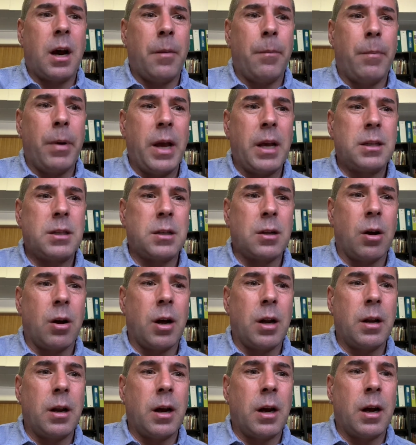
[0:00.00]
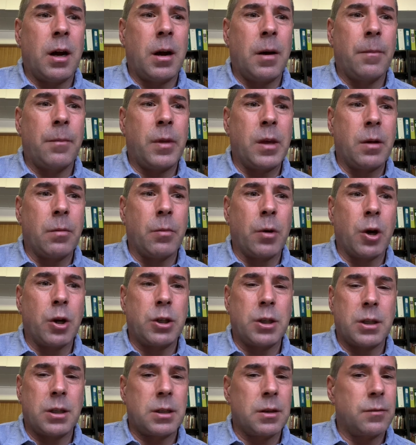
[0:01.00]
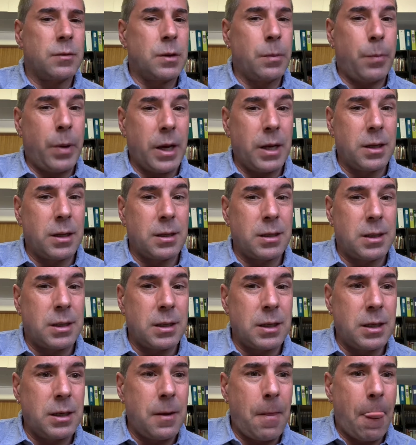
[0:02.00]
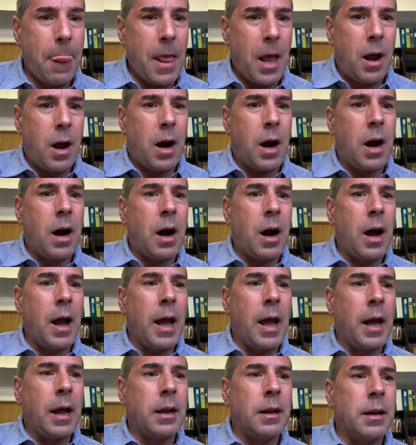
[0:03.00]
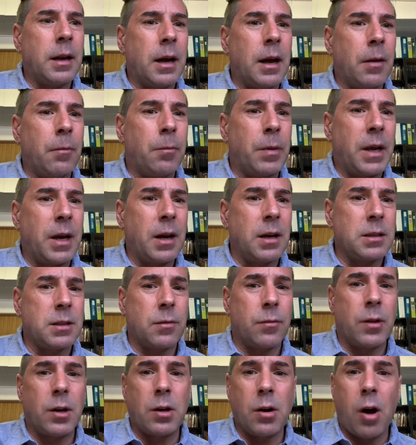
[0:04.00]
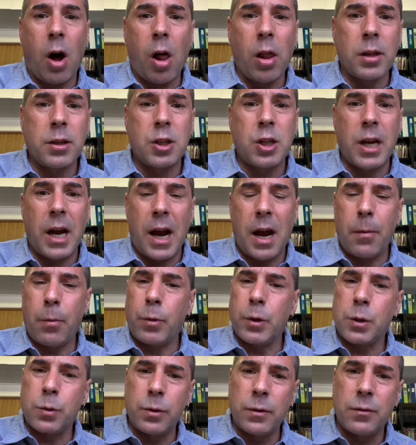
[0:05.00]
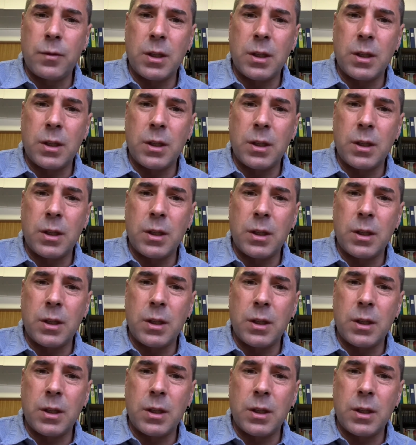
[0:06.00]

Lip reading: based on the emergence of dependency and because of the knowledge gap, which we've